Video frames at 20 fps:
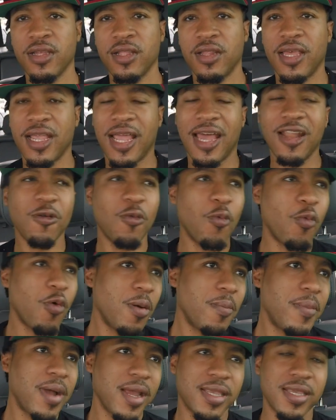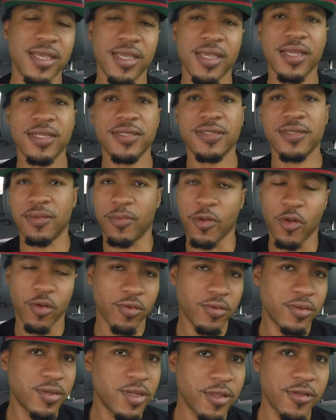Like, I don't want my kids, I'm going
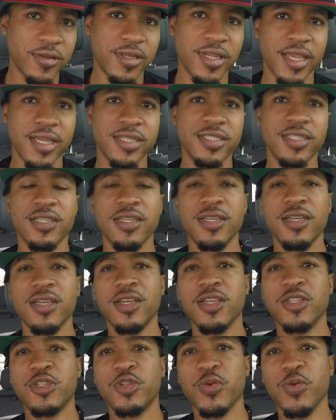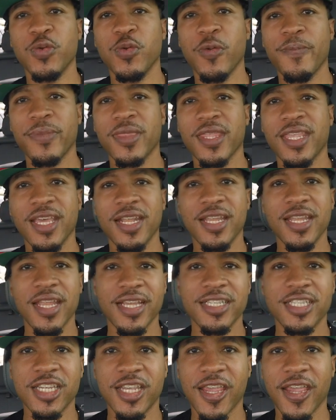on another tangent, to get an
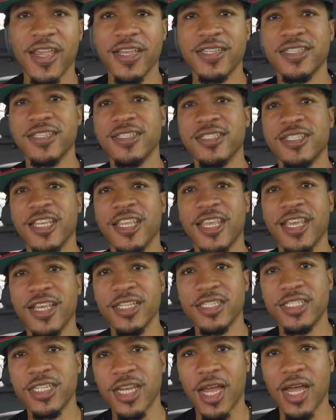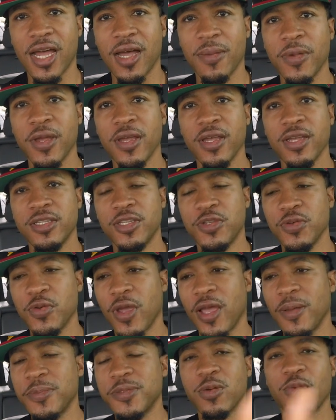education, to get a job, to
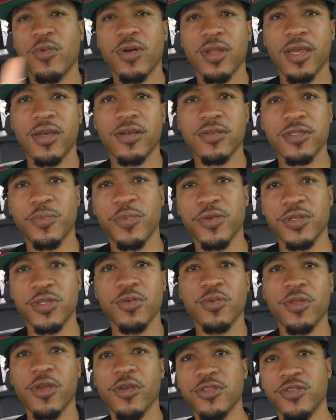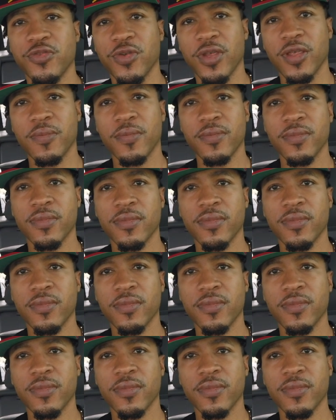help someone else pursue their dream